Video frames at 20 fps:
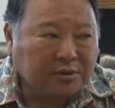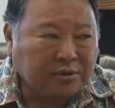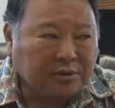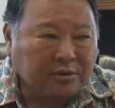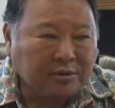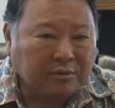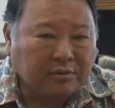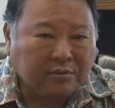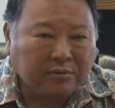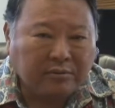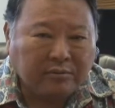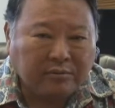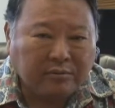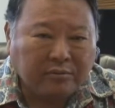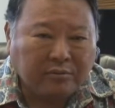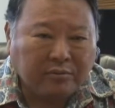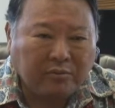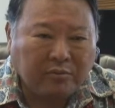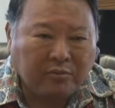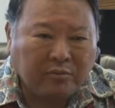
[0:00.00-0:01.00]
You know,
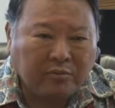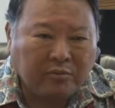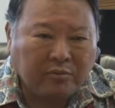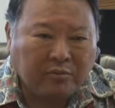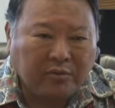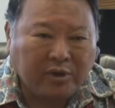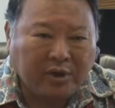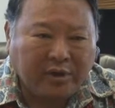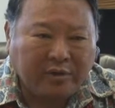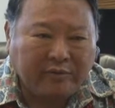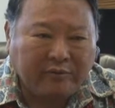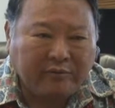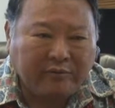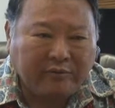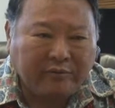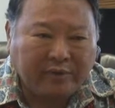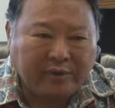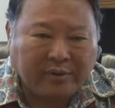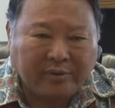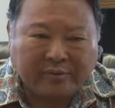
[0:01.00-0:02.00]
we
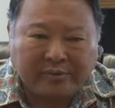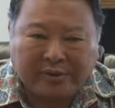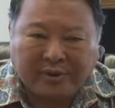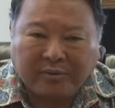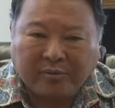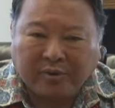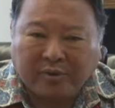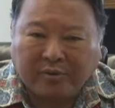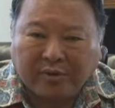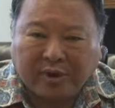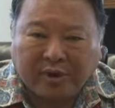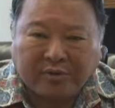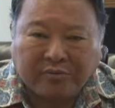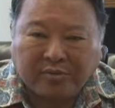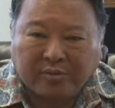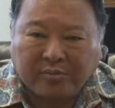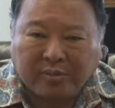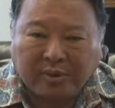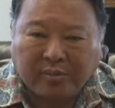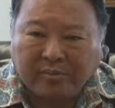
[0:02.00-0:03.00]
have
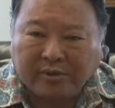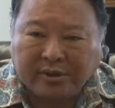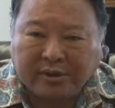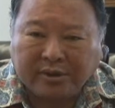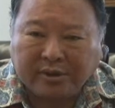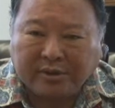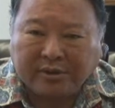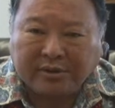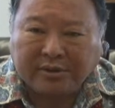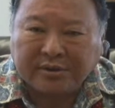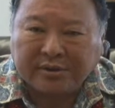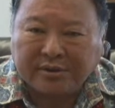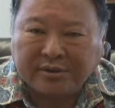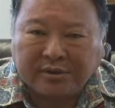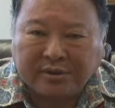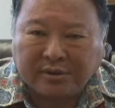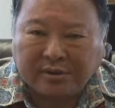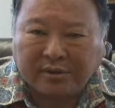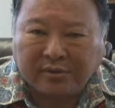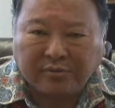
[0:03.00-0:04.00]
Democrats,
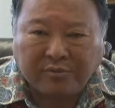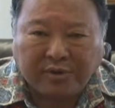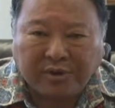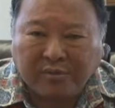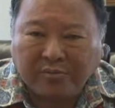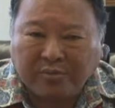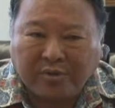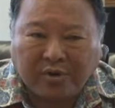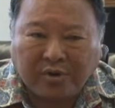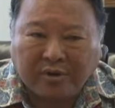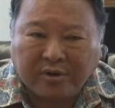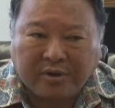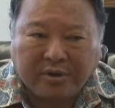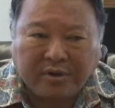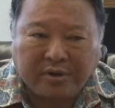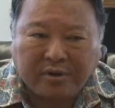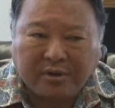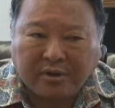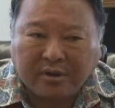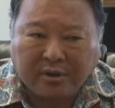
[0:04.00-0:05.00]
Republicans, Green
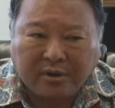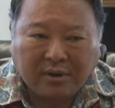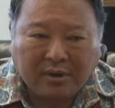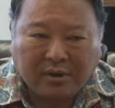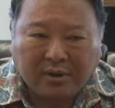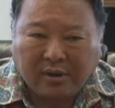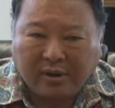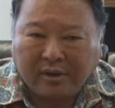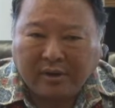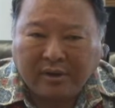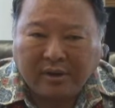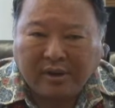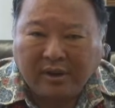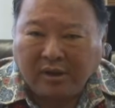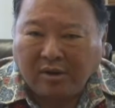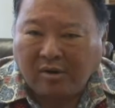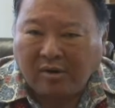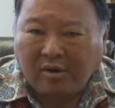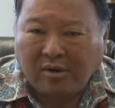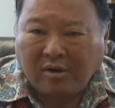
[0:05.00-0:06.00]
Party,
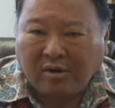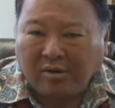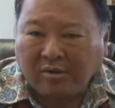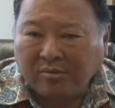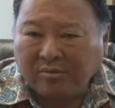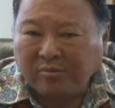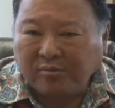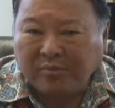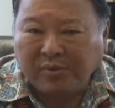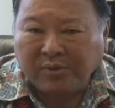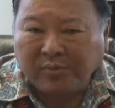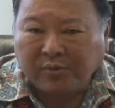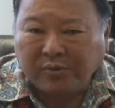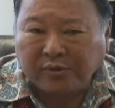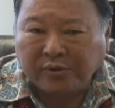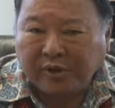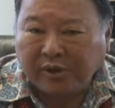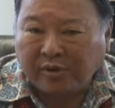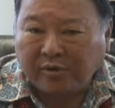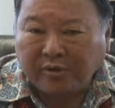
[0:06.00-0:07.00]
all
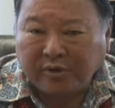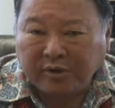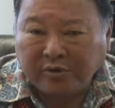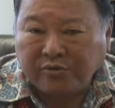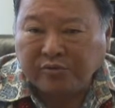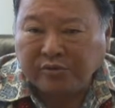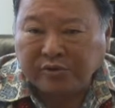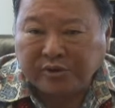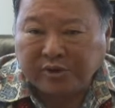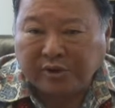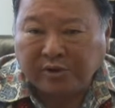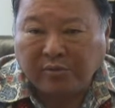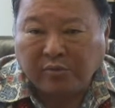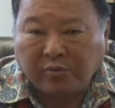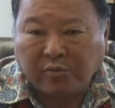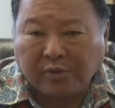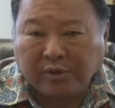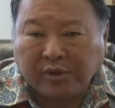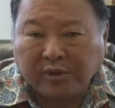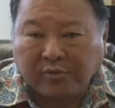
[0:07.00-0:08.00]
people that are interested
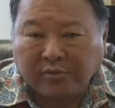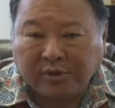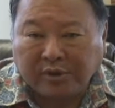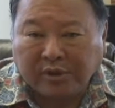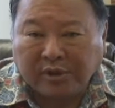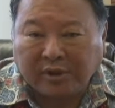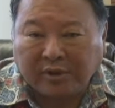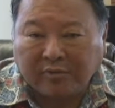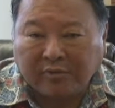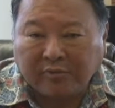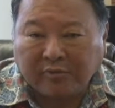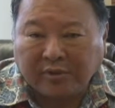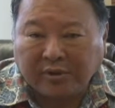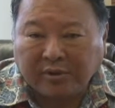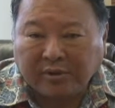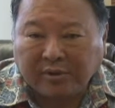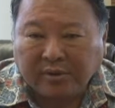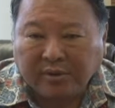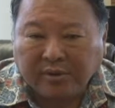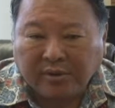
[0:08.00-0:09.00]
in working within
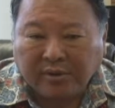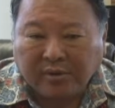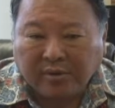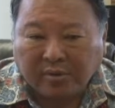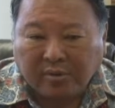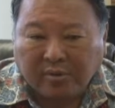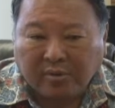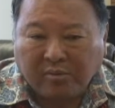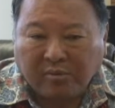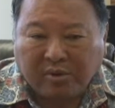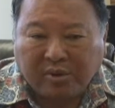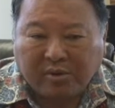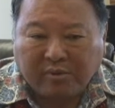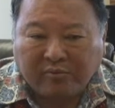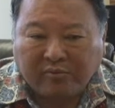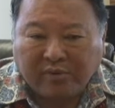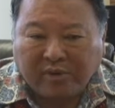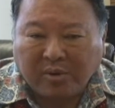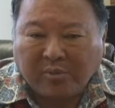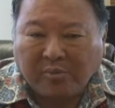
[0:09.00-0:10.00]
government,
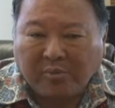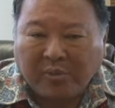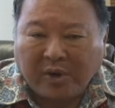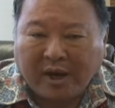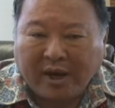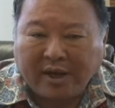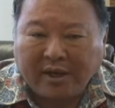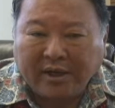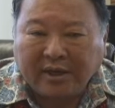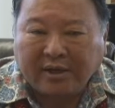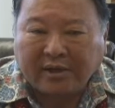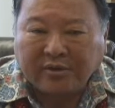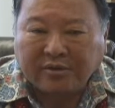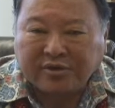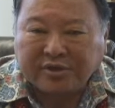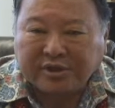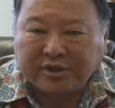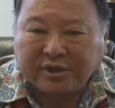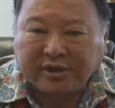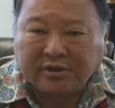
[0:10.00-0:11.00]
combining
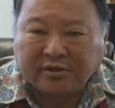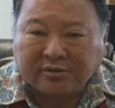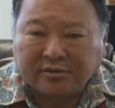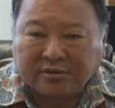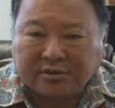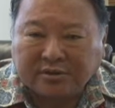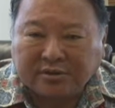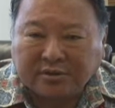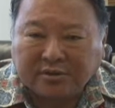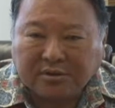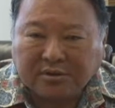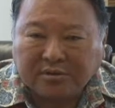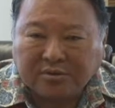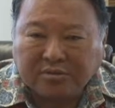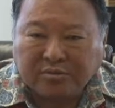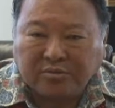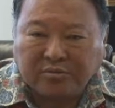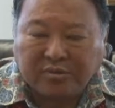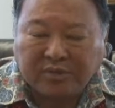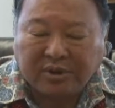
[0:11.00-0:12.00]
their skills
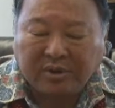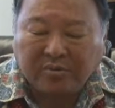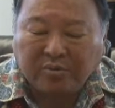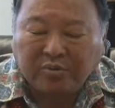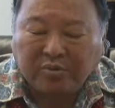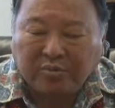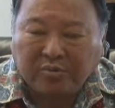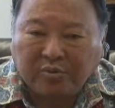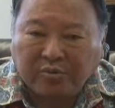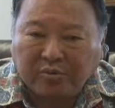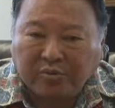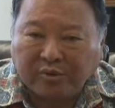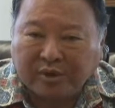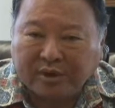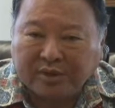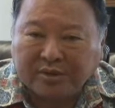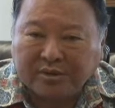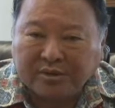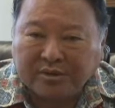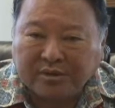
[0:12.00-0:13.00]
to be able to
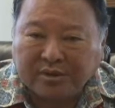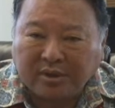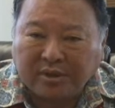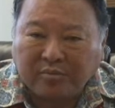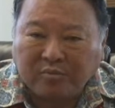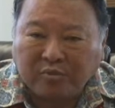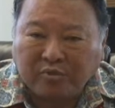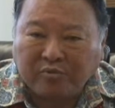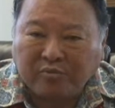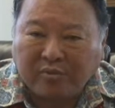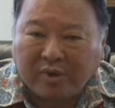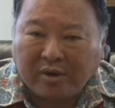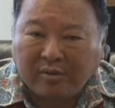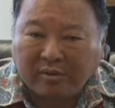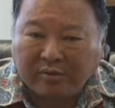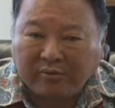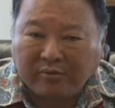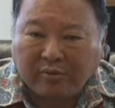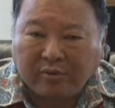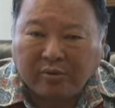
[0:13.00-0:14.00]
progress and move
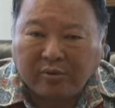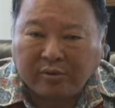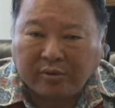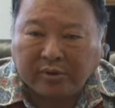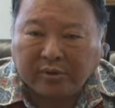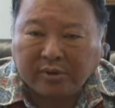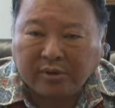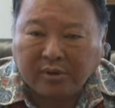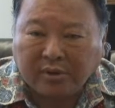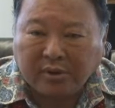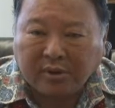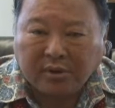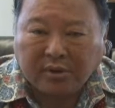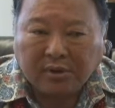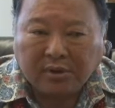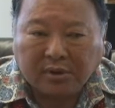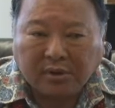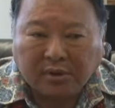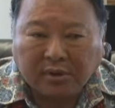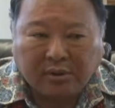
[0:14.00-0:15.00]
Maui forward.
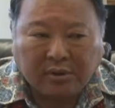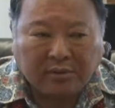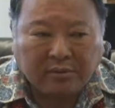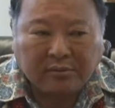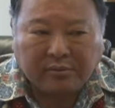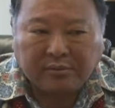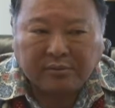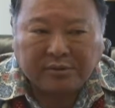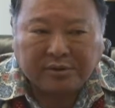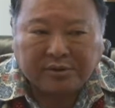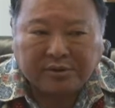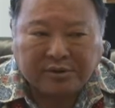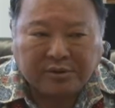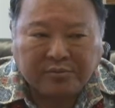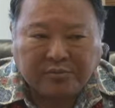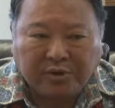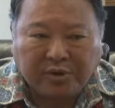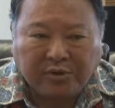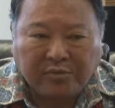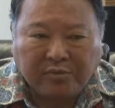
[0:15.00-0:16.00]
This
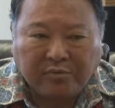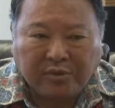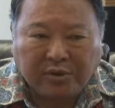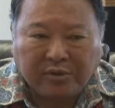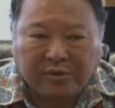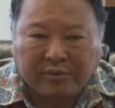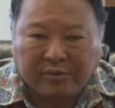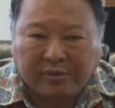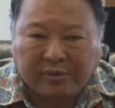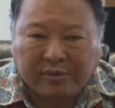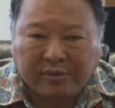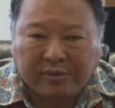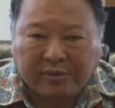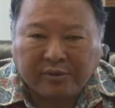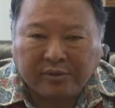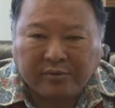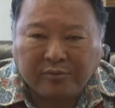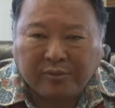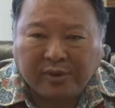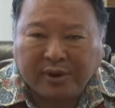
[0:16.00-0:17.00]
been one of
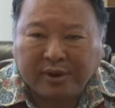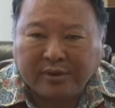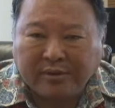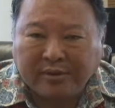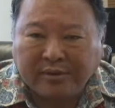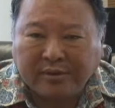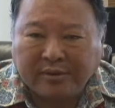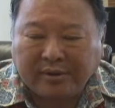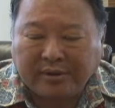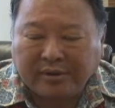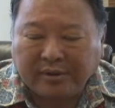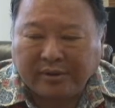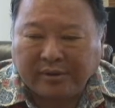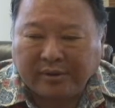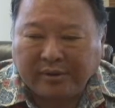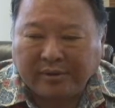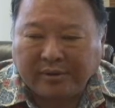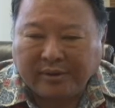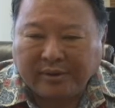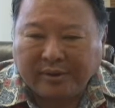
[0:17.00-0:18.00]
the great
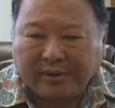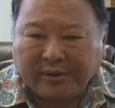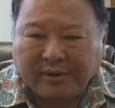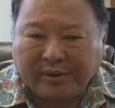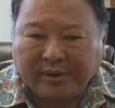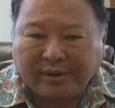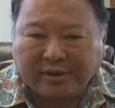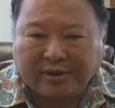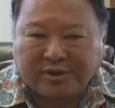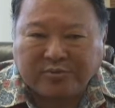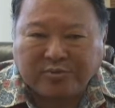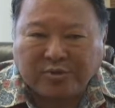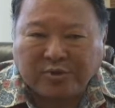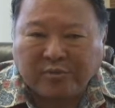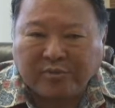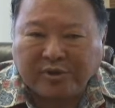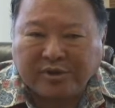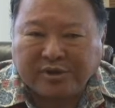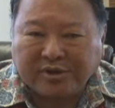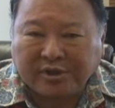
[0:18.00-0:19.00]

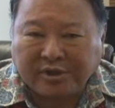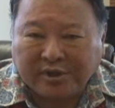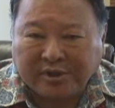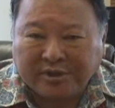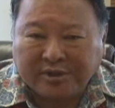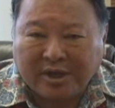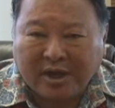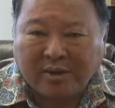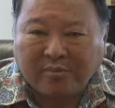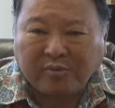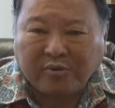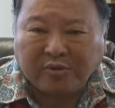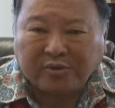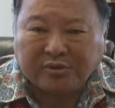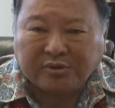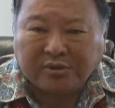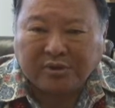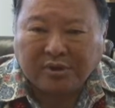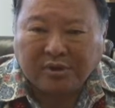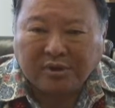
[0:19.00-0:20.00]
experiments and
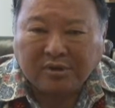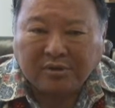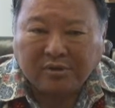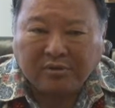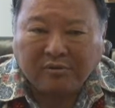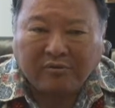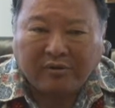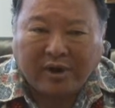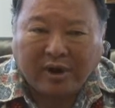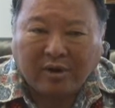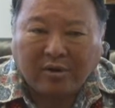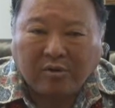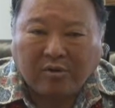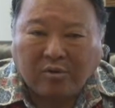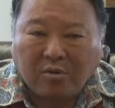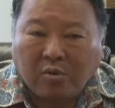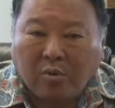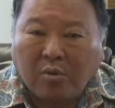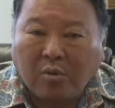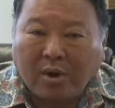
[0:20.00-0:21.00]
examples of how
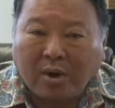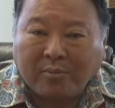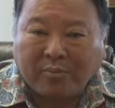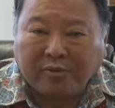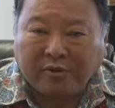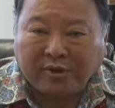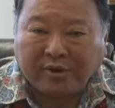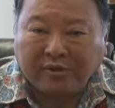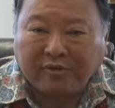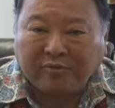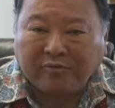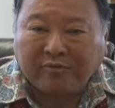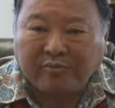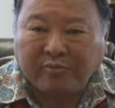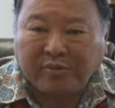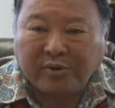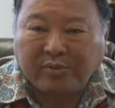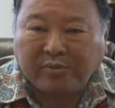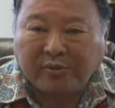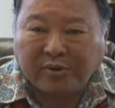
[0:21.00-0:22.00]
cooperative
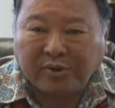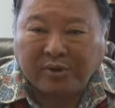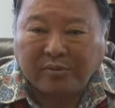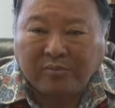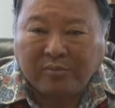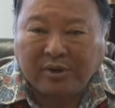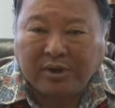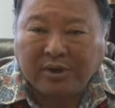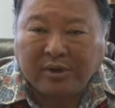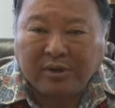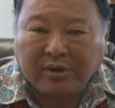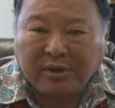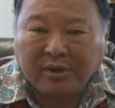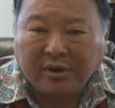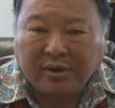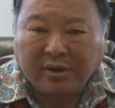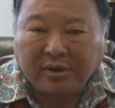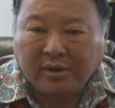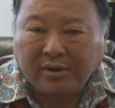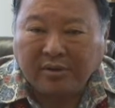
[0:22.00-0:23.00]
people can be,
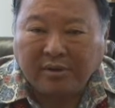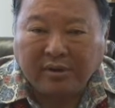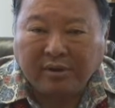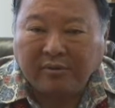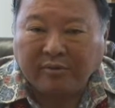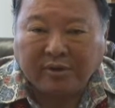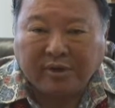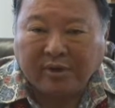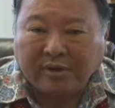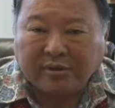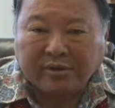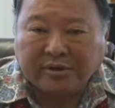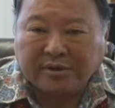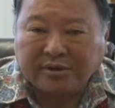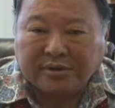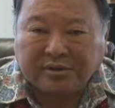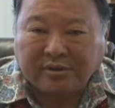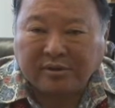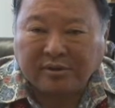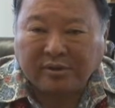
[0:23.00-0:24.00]

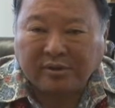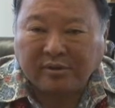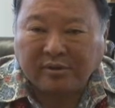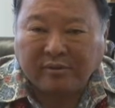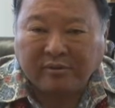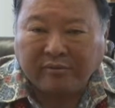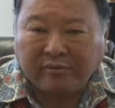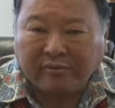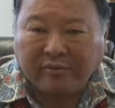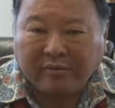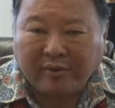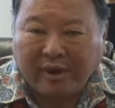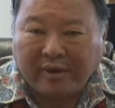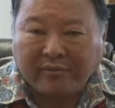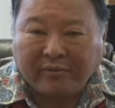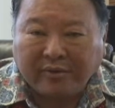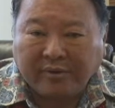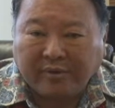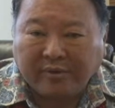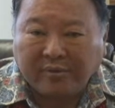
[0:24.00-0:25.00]
irregardless of
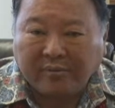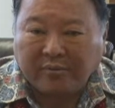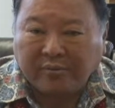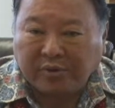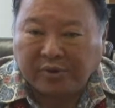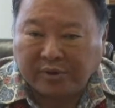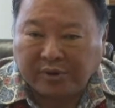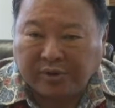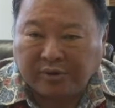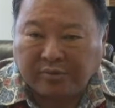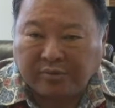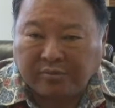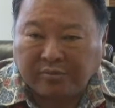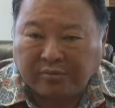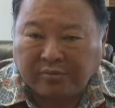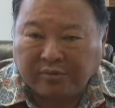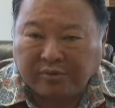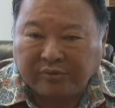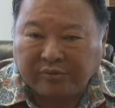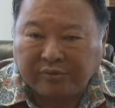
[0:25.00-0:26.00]
having
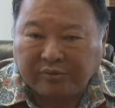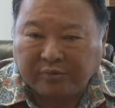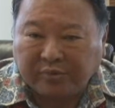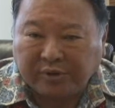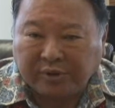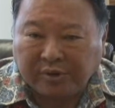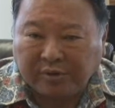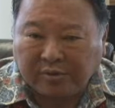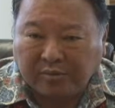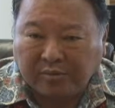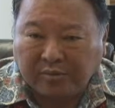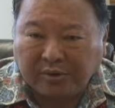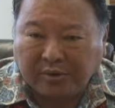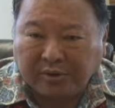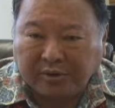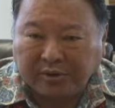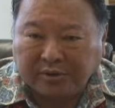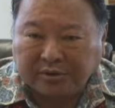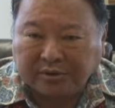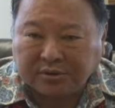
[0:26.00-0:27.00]
different political
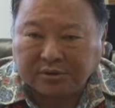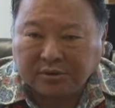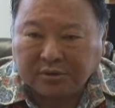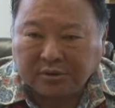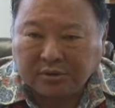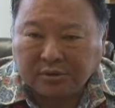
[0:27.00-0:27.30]
parties.